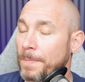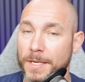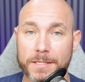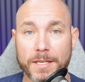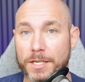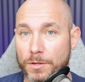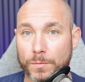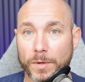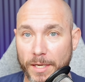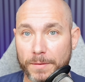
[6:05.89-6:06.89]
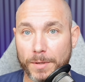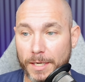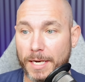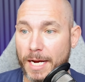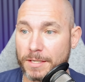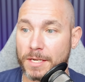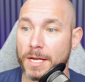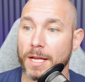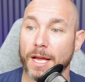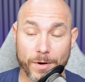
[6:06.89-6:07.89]
These things are really, really nice.
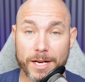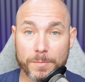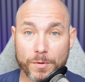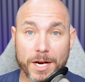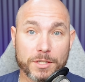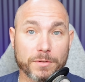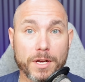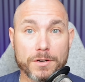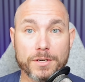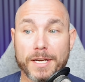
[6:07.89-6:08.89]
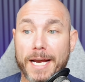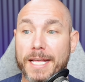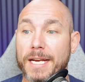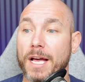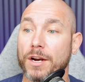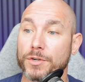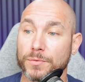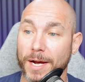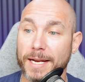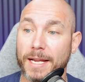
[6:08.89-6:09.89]
Regular price
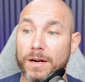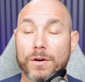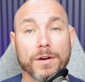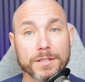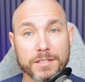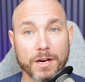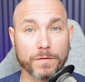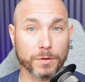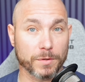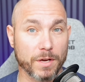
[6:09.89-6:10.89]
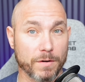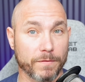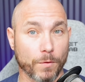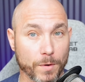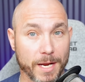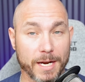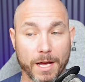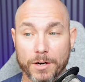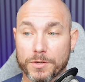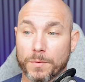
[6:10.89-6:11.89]
$398, right now on sale for
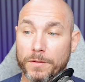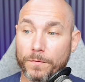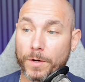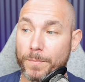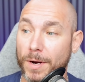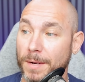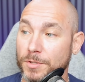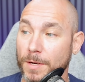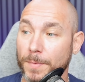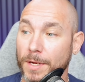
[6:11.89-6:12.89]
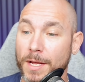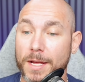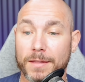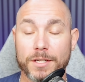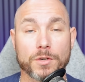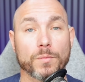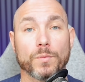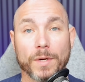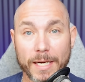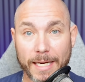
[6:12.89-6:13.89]
$348 with free prime shipping. These are
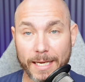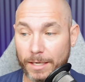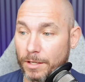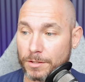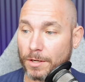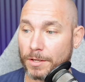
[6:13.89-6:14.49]
really good